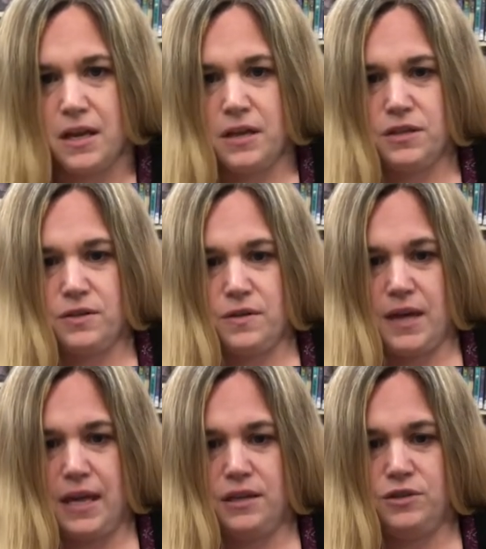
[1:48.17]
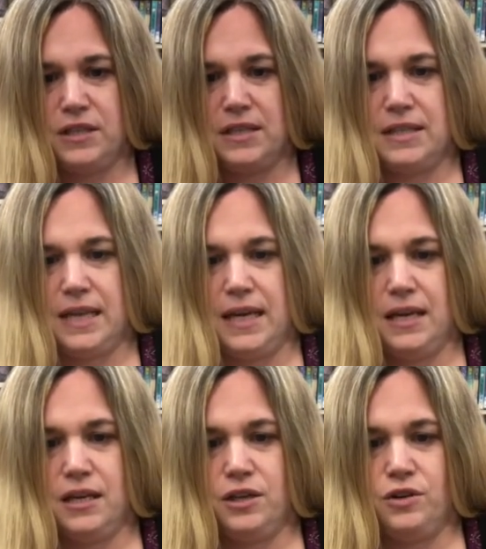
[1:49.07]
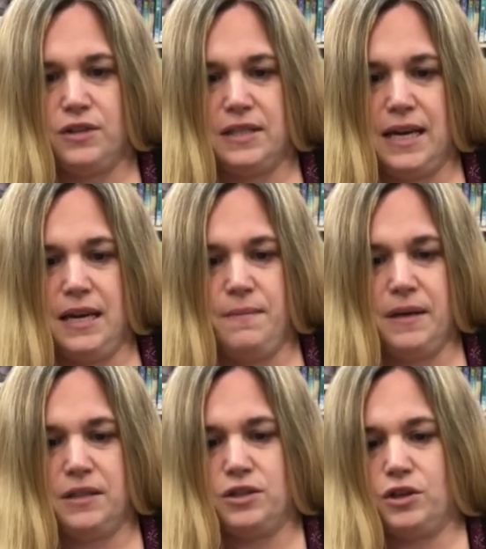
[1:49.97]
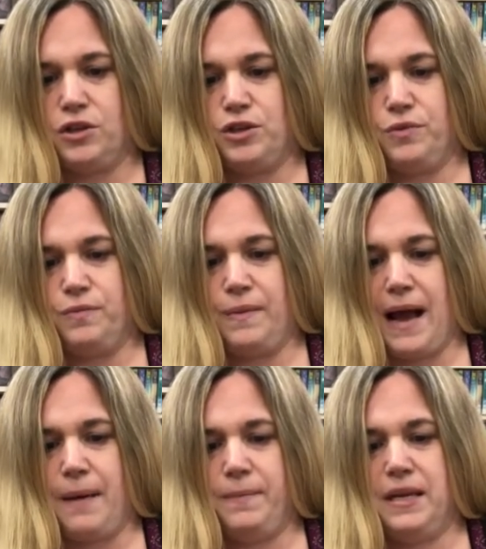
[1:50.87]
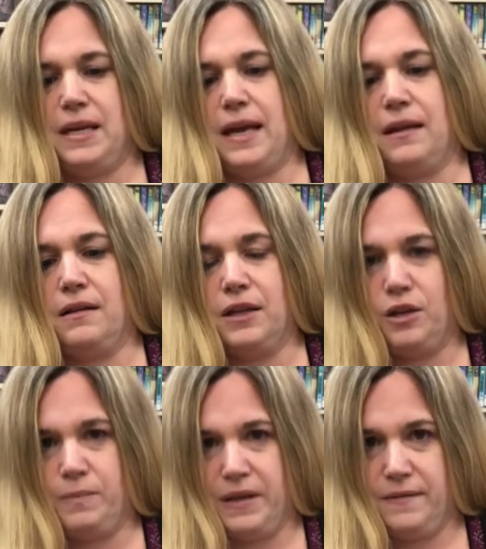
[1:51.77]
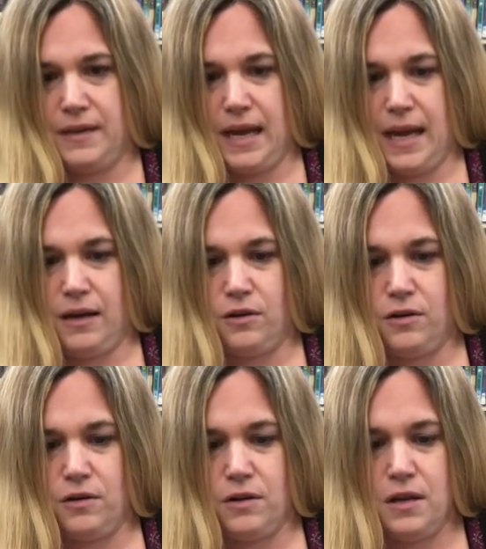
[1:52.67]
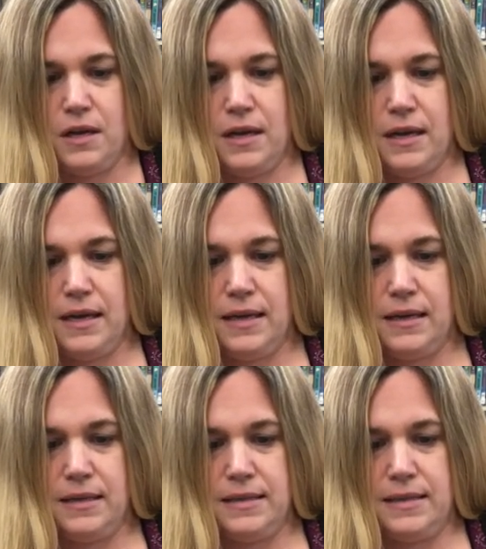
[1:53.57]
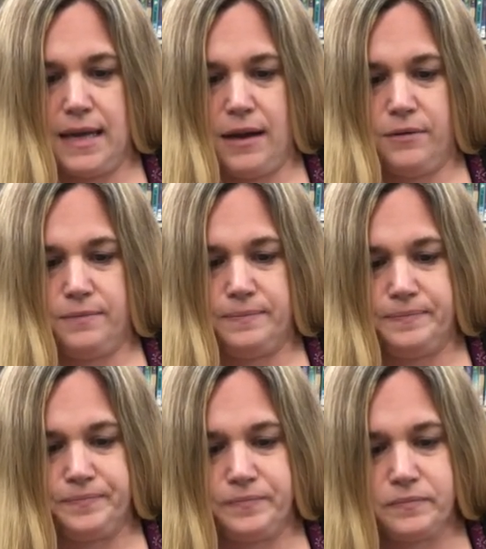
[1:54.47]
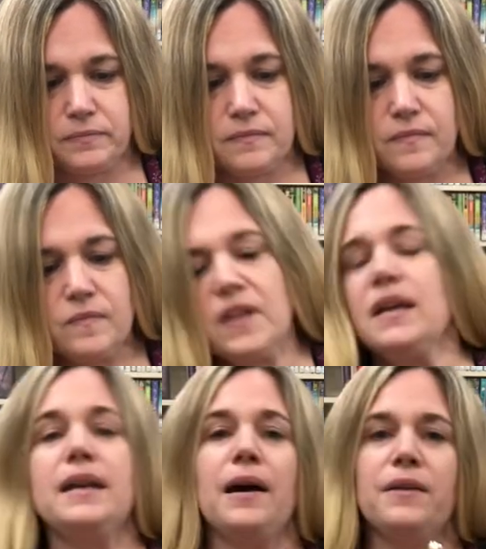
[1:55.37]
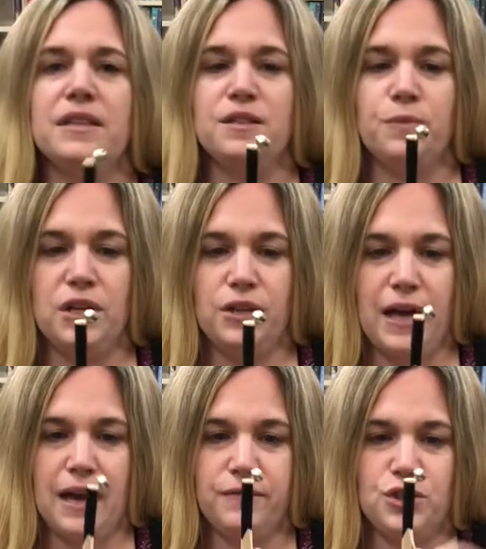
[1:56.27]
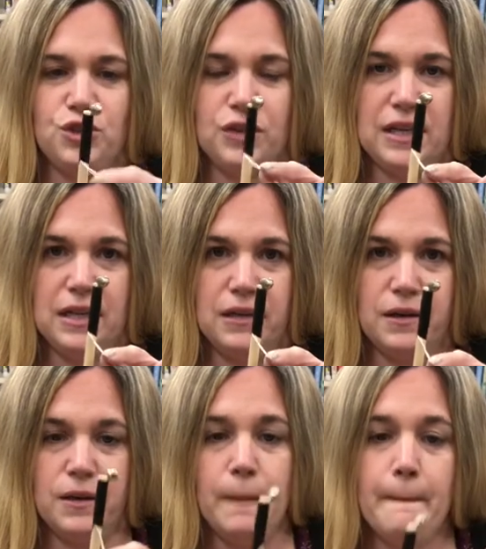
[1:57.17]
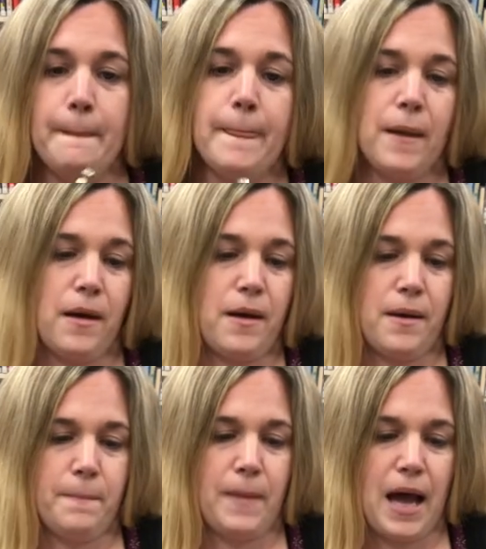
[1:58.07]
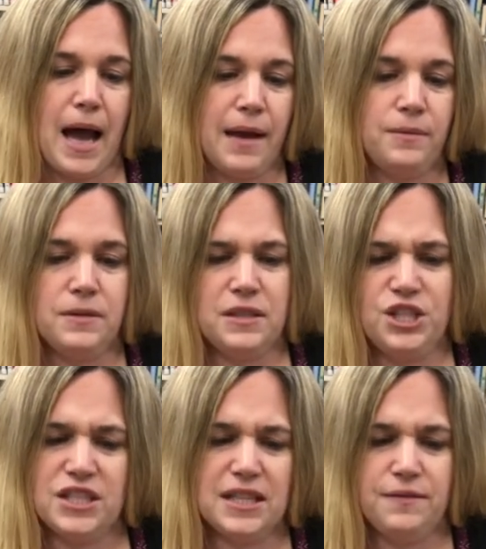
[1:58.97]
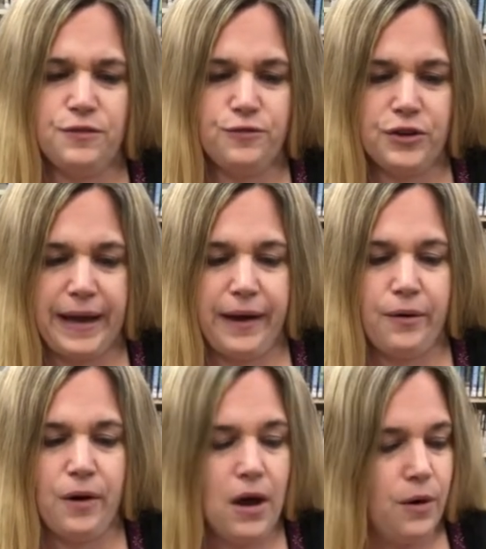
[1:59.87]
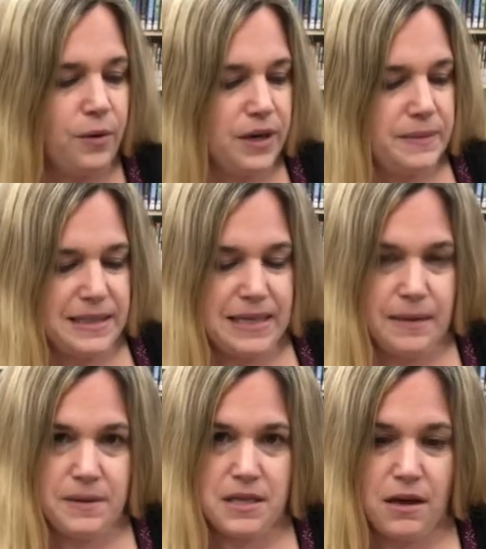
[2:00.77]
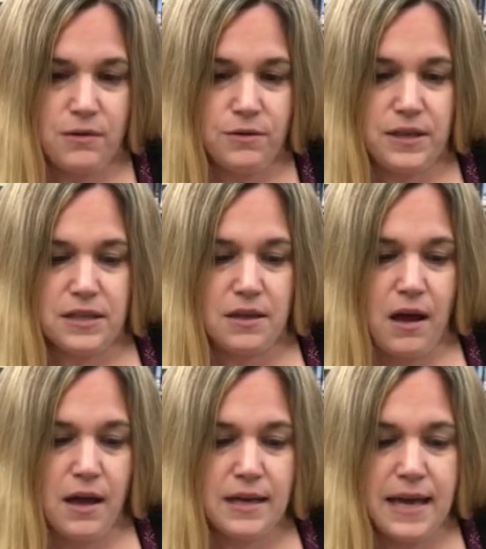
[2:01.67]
So then you just take your tape and start to wrap it at a little bit of an angle down. Now at this point you'll have string here. I would just leave it for now. We're going to be taping the other things on,